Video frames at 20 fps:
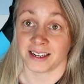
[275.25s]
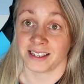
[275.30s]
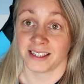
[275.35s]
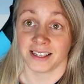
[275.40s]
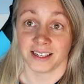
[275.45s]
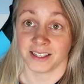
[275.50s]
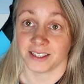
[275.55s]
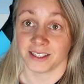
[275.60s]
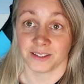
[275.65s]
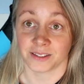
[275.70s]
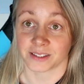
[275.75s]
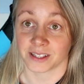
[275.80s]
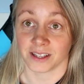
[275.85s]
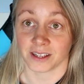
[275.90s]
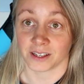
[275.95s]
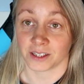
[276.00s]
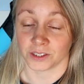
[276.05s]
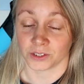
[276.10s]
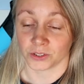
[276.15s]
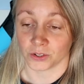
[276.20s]
didn't use
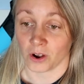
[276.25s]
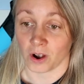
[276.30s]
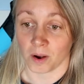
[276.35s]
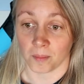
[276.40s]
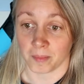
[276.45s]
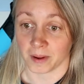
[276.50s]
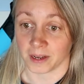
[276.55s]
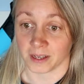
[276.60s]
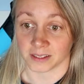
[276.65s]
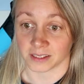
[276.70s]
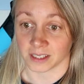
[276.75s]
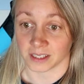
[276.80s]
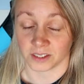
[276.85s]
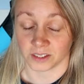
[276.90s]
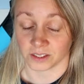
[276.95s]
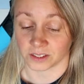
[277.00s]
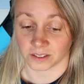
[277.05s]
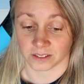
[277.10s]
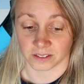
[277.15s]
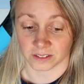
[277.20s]
click and drop because I
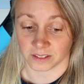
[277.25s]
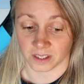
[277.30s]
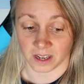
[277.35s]
just